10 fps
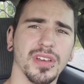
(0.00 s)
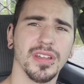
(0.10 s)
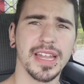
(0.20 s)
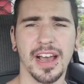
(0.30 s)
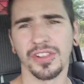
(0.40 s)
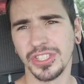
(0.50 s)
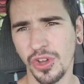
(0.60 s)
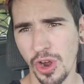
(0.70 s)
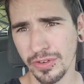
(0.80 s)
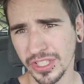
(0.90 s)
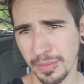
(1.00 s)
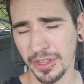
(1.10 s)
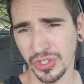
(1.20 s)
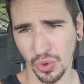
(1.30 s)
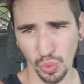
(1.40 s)
Now, let's go over some of
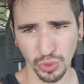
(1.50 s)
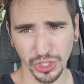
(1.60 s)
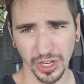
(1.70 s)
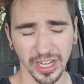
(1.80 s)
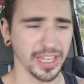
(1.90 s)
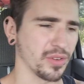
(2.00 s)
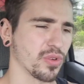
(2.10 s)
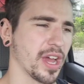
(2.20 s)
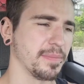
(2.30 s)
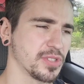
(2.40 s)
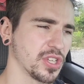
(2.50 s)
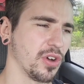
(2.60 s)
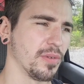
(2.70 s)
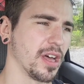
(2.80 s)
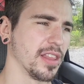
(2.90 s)
the tools you're gonna need, right?
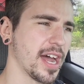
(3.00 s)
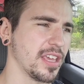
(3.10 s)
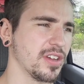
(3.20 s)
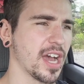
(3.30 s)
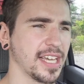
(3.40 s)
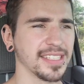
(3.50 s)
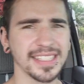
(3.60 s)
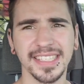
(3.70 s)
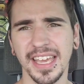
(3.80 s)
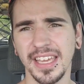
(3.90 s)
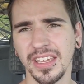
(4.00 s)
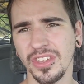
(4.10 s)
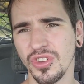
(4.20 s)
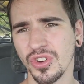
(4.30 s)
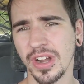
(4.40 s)
So, a lot of you guys, let's say
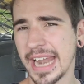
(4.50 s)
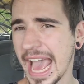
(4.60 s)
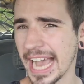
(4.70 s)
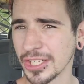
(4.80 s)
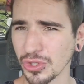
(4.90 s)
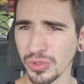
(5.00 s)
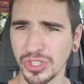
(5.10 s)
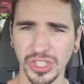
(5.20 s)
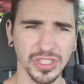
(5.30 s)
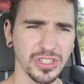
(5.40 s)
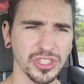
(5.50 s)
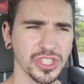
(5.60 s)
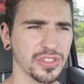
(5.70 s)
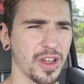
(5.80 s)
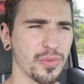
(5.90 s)
you're an actual, you're
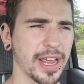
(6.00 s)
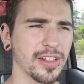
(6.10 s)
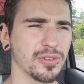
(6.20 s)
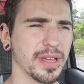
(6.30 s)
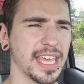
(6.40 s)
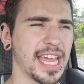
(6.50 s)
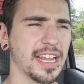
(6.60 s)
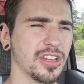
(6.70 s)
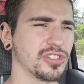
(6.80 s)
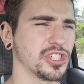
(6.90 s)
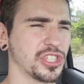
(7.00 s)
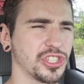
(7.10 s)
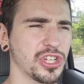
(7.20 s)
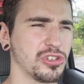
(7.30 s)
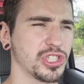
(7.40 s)
just a regular mechanic. You're just a
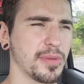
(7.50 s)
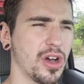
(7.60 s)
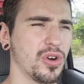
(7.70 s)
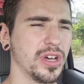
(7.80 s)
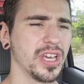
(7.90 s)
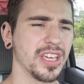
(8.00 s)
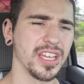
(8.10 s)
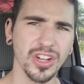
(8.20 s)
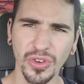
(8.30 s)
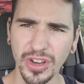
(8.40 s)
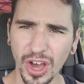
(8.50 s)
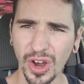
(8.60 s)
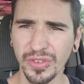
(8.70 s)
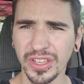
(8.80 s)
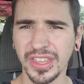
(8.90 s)
Joe Schmo. You don't know
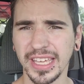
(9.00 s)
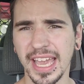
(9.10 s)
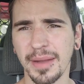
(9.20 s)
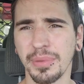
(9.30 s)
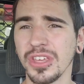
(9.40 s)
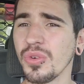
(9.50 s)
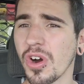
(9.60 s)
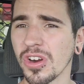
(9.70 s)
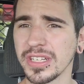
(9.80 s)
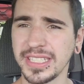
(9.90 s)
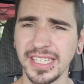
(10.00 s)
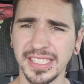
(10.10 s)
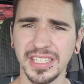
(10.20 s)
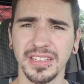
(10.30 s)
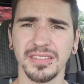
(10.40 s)
everything yet, but you are a
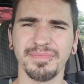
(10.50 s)
decent